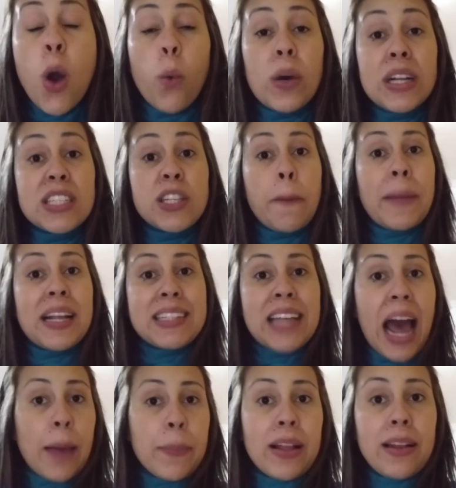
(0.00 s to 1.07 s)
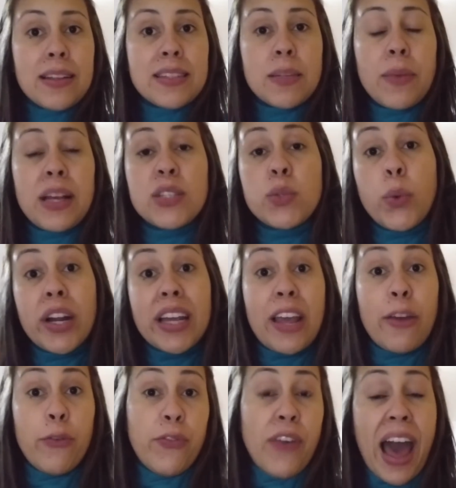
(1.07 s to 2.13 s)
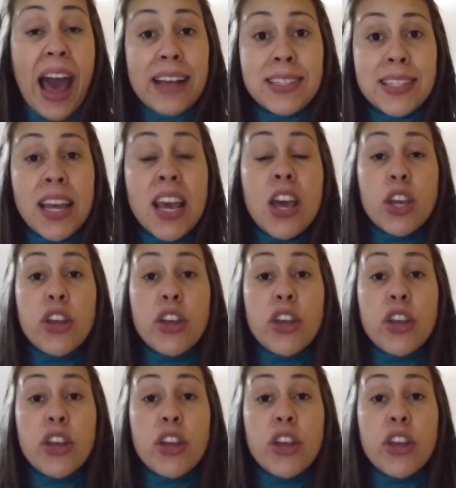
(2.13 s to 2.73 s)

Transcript: Once your metabolism is working fast,